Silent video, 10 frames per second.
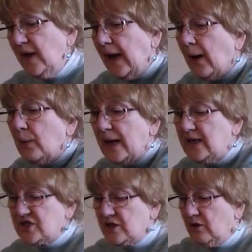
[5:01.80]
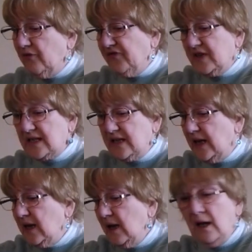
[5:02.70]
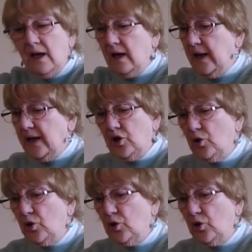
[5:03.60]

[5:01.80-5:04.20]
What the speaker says: Now I went, obviously, in